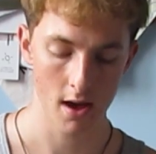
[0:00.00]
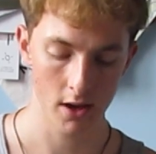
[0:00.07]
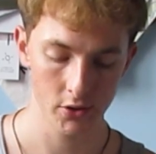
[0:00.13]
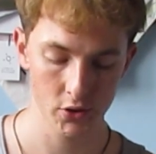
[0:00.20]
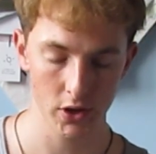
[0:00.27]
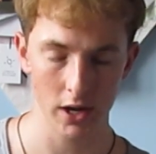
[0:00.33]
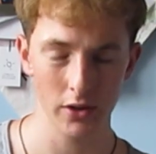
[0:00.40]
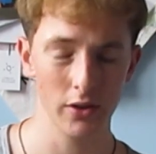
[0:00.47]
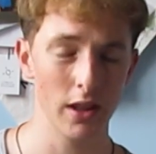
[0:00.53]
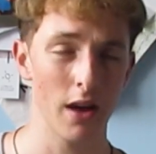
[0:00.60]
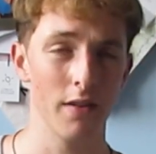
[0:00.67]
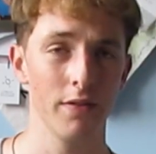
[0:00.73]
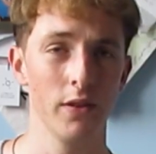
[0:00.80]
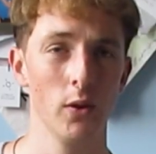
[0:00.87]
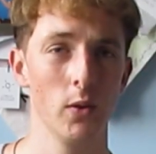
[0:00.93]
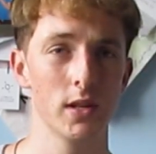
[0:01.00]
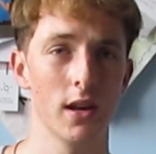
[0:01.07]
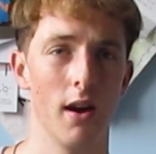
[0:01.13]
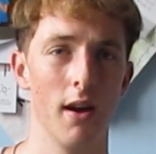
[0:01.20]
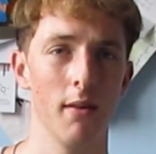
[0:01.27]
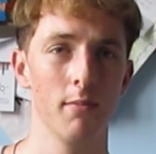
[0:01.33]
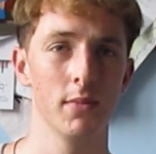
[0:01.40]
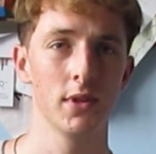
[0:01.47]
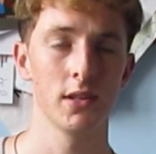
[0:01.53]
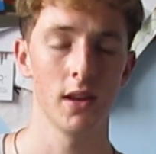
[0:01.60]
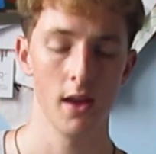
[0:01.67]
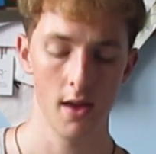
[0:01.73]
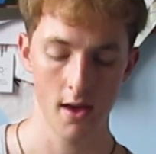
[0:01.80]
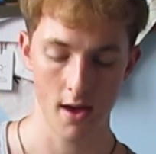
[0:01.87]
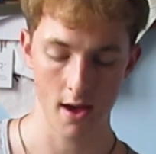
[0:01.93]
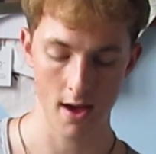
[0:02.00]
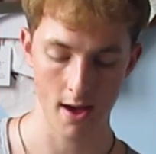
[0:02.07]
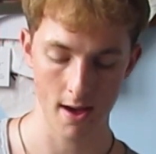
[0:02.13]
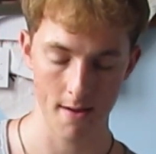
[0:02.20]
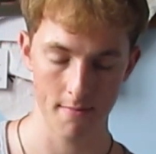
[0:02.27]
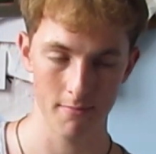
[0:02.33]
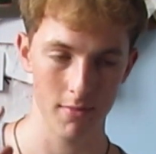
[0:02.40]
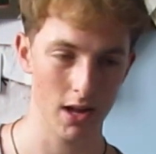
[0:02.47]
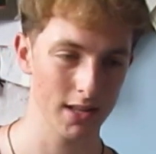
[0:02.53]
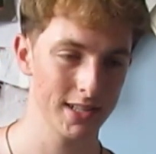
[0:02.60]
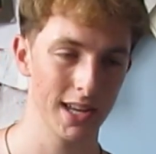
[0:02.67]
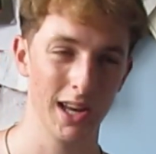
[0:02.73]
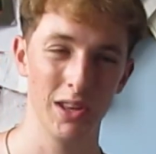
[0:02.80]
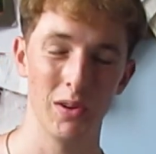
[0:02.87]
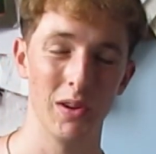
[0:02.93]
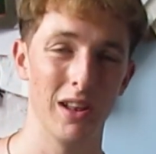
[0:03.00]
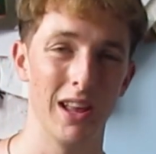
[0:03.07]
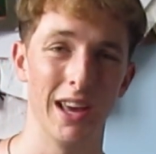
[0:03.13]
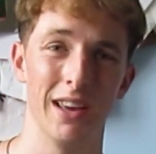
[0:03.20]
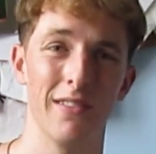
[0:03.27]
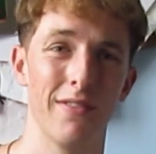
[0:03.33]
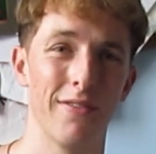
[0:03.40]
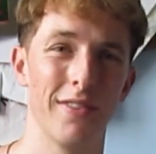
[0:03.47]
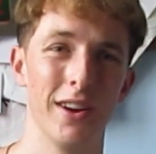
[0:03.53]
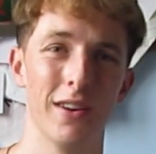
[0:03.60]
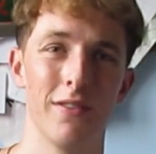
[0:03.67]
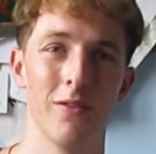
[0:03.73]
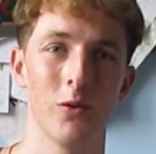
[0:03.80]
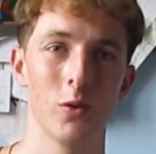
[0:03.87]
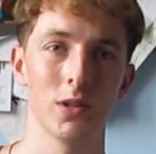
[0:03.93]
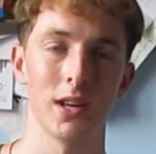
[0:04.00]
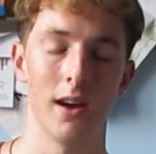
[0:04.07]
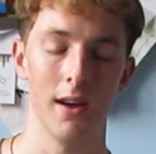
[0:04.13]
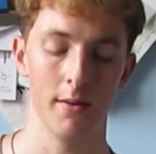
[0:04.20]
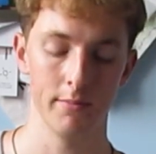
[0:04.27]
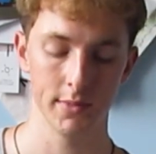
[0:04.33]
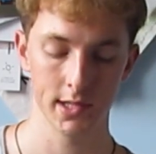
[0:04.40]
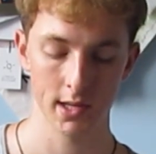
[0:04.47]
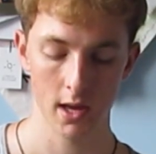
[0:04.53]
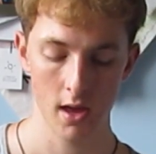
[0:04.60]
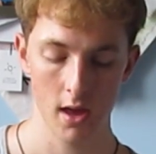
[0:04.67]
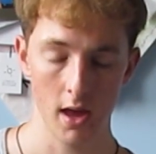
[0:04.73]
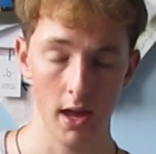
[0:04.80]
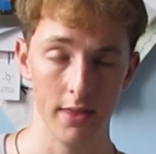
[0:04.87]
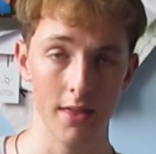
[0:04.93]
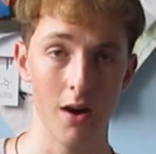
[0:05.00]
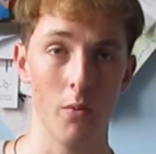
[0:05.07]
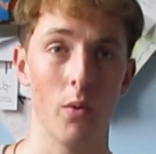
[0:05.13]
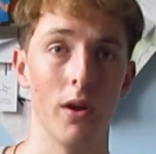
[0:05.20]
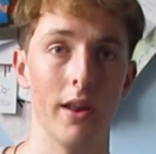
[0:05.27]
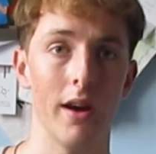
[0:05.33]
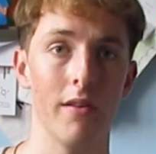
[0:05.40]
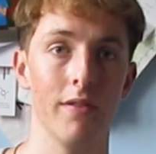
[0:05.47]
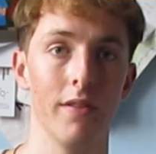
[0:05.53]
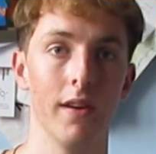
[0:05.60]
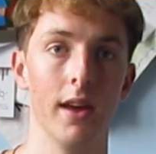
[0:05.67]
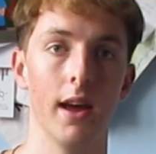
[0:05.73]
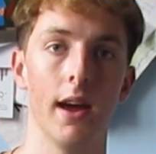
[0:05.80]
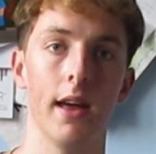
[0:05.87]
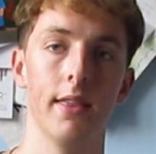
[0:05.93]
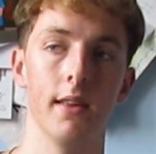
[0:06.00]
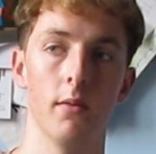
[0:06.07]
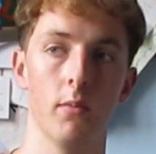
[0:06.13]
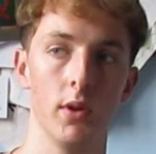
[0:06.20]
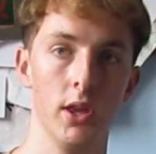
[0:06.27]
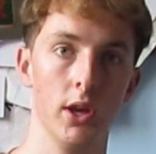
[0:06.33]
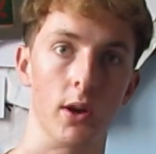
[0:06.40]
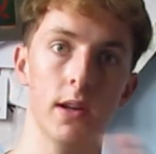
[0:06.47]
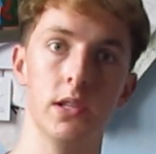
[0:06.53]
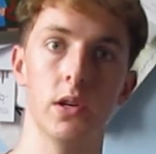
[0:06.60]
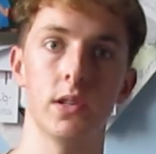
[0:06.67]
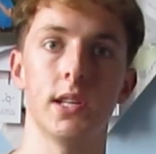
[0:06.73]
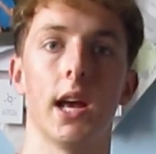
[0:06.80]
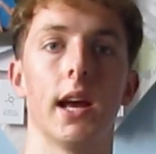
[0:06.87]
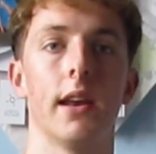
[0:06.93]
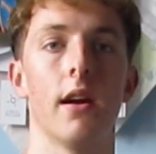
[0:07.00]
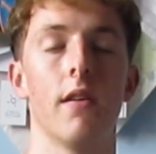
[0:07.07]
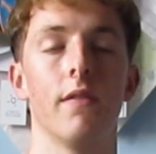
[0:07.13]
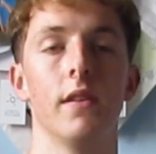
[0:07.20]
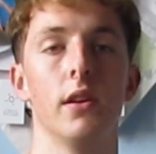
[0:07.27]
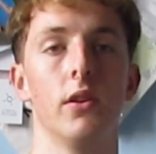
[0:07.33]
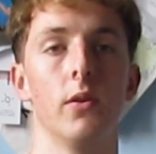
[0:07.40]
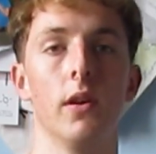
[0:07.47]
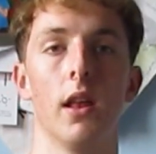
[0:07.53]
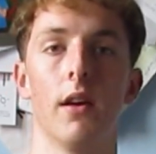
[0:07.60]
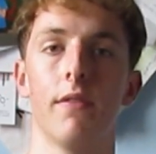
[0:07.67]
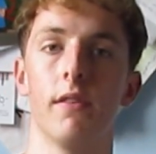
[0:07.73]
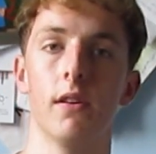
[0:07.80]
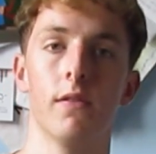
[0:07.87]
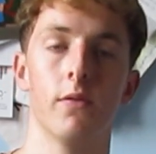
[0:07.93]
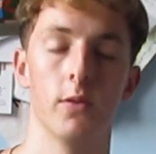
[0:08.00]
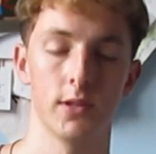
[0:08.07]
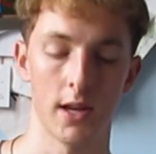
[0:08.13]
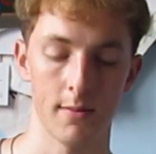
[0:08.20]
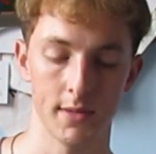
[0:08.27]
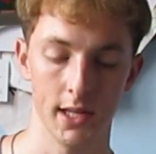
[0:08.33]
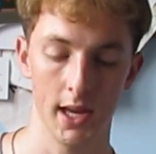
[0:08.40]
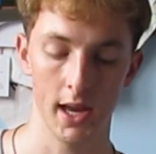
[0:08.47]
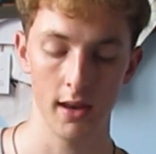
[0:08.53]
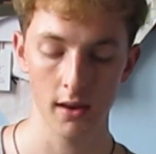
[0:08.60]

Try and do that a few times. I'd say do it like 3 or 4 times in that one outfit, and then when you go into your second outfit, do it like 3 or 4 times again.